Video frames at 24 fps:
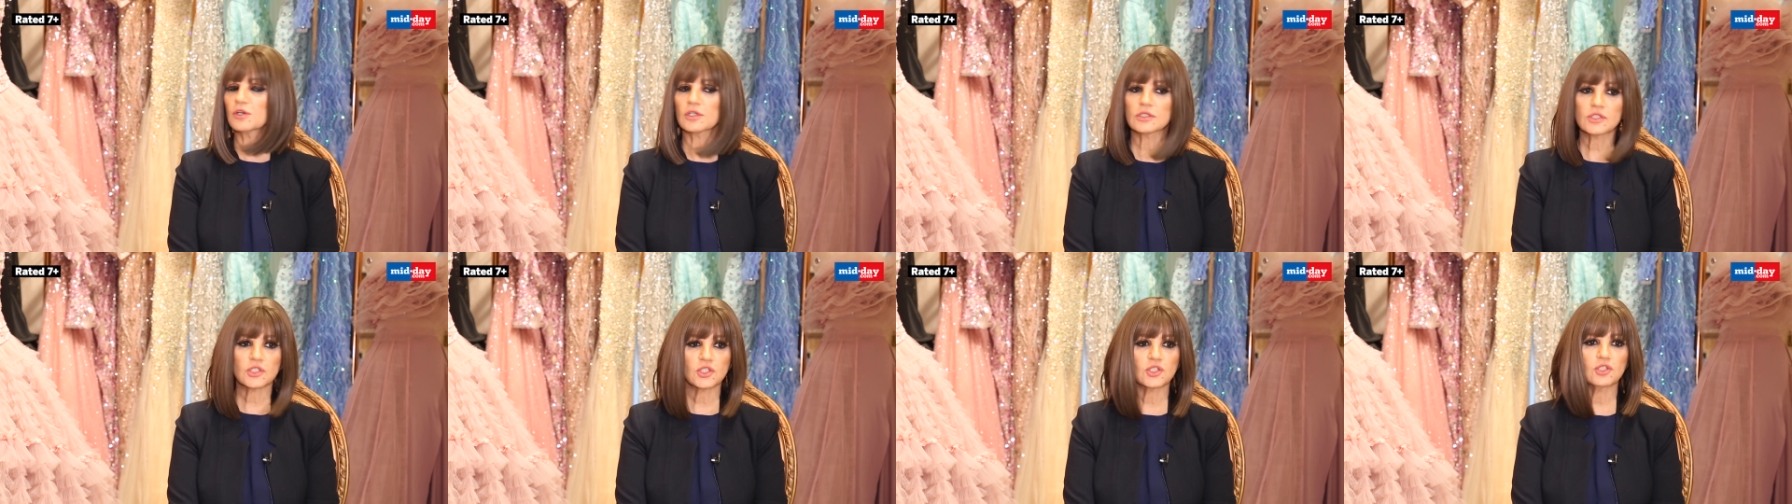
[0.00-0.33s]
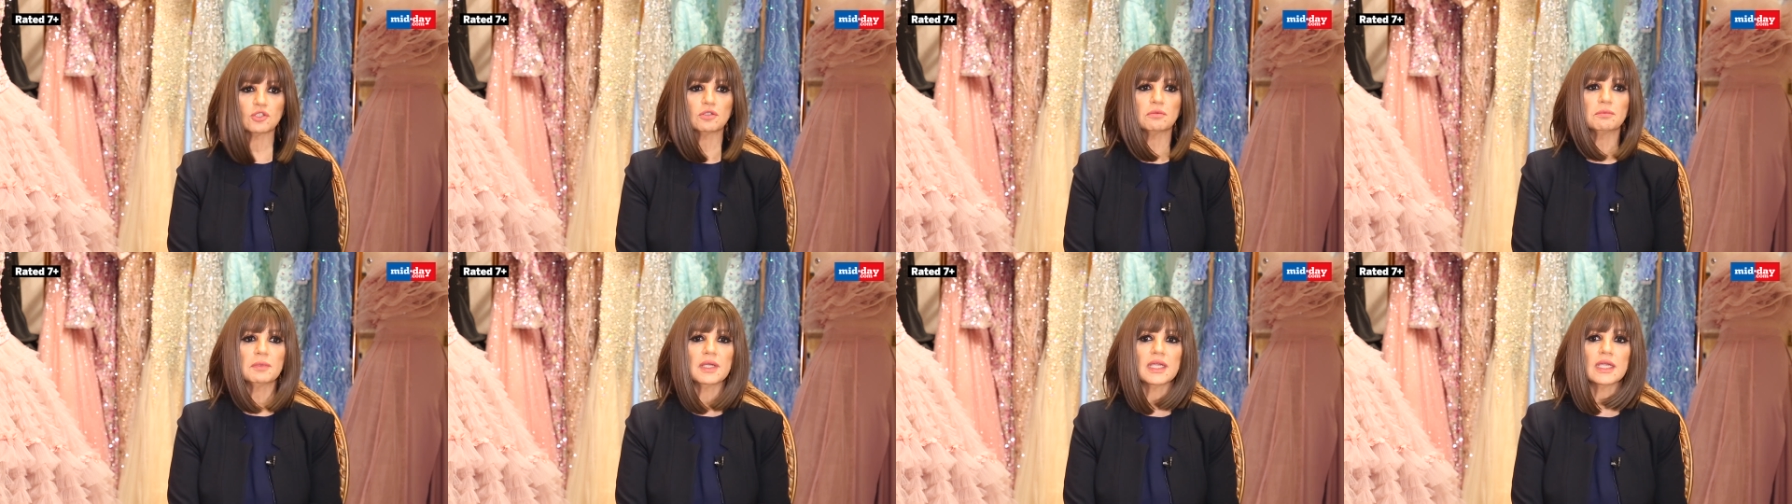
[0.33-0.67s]

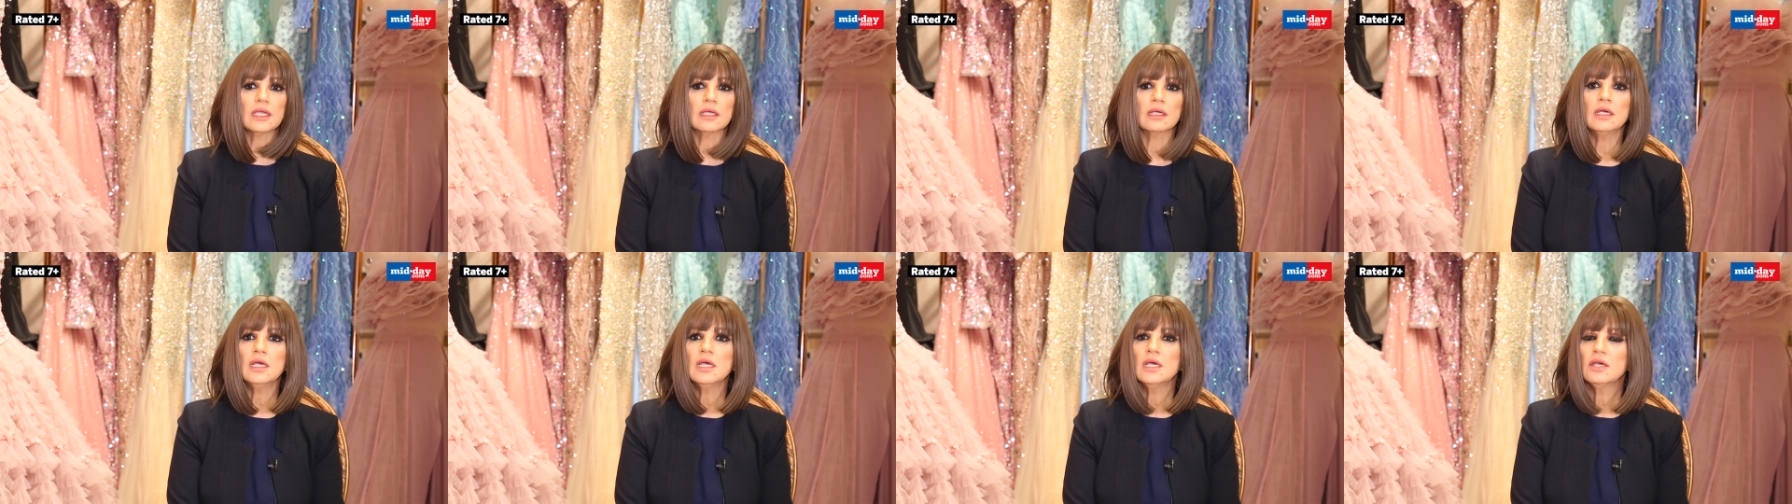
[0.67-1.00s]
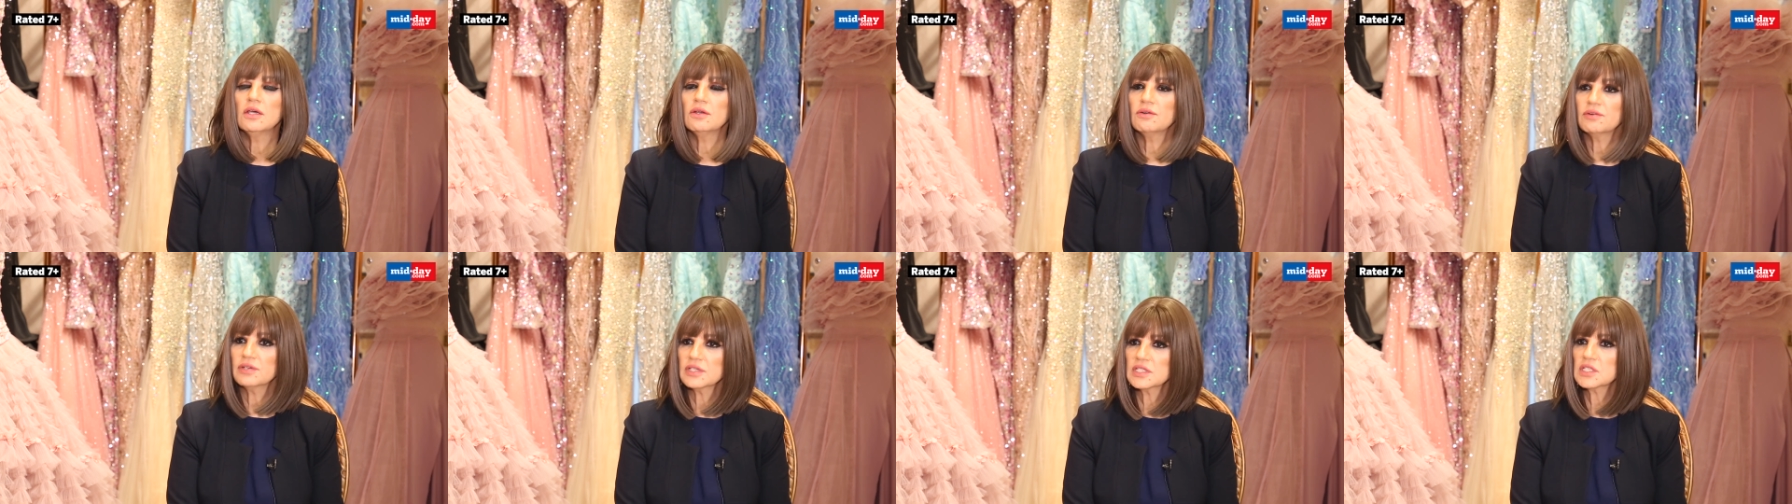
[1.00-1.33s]
costuming,
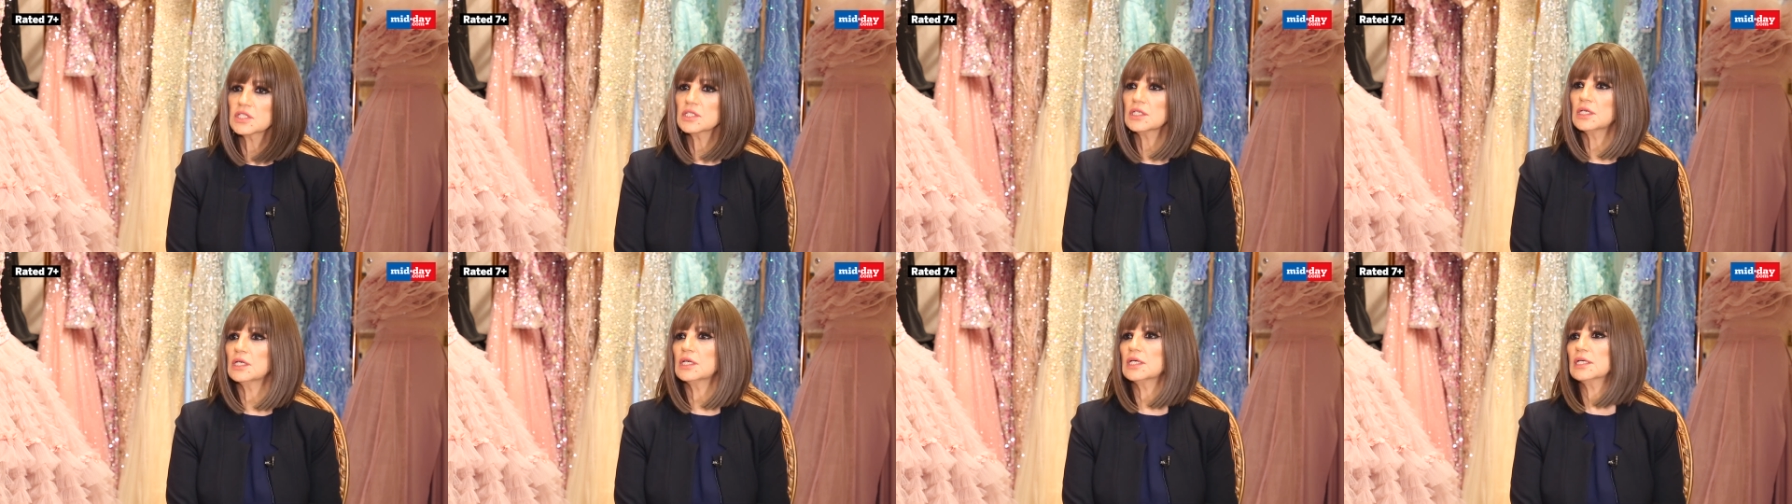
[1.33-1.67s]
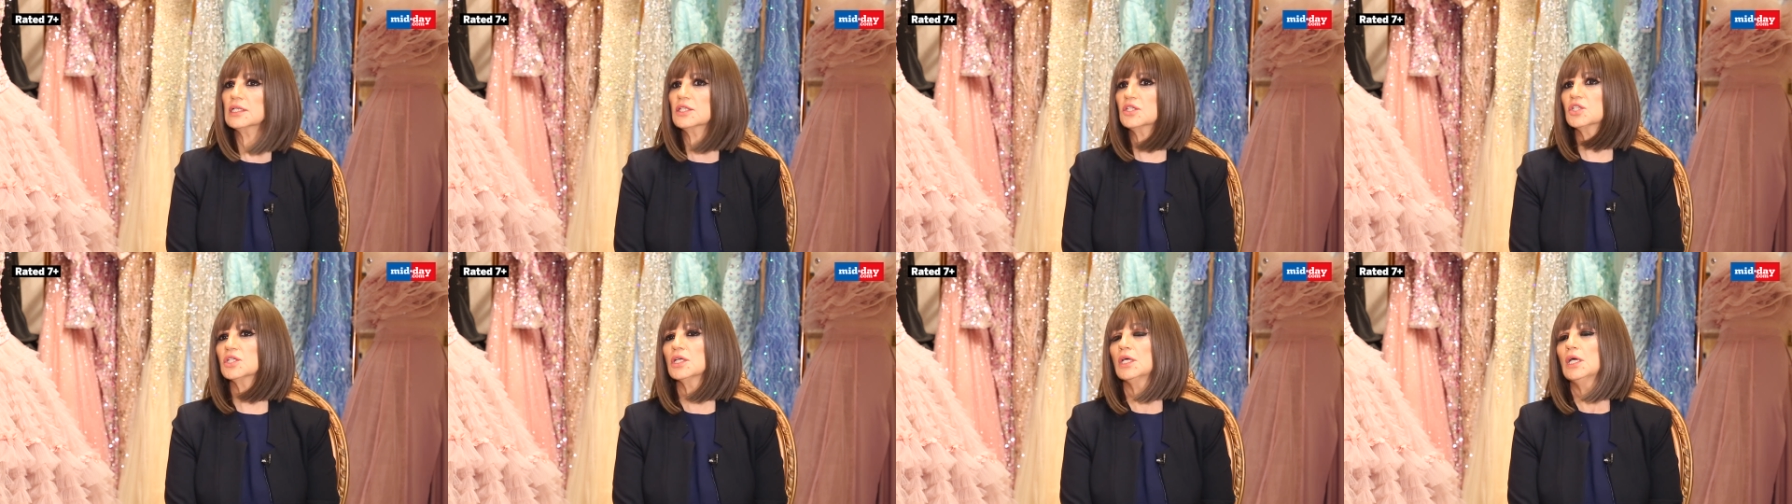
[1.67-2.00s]

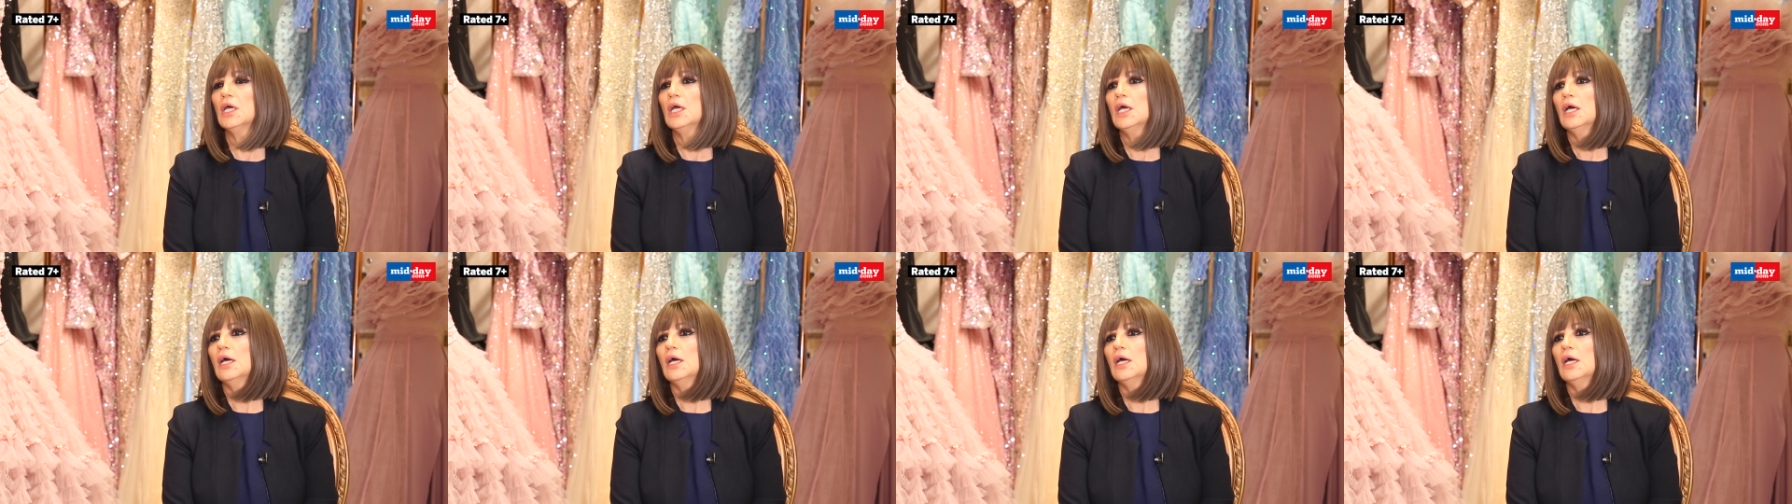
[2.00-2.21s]
research,